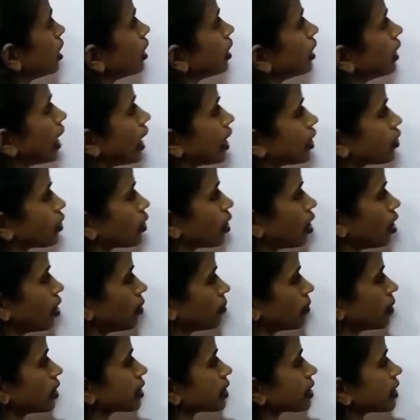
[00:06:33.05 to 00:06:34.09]
natural
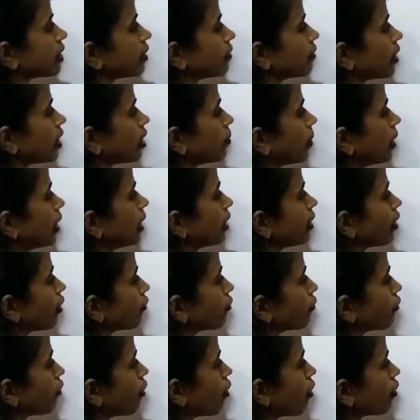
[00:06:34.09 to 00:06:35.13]
numbers given by
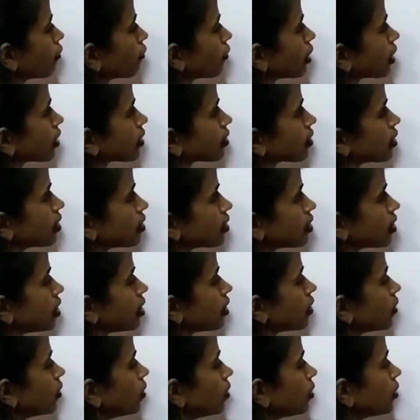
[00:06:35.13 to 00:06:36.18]
f of x is
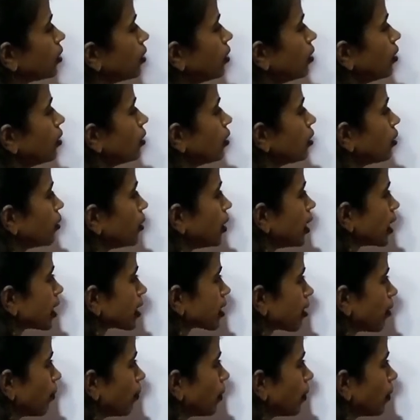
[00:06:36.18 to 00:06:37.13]
equal to 2x.